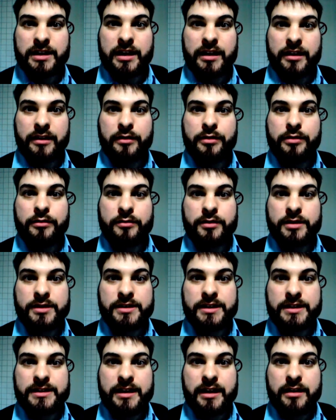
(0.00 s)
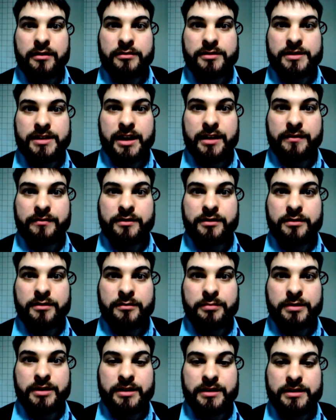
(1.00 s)
like 36 hours
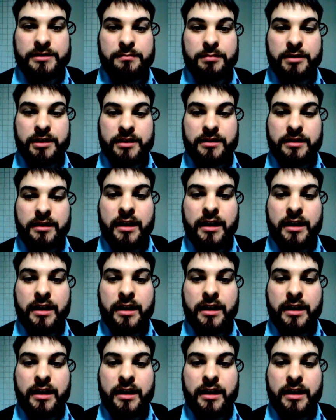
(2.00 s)
after being split.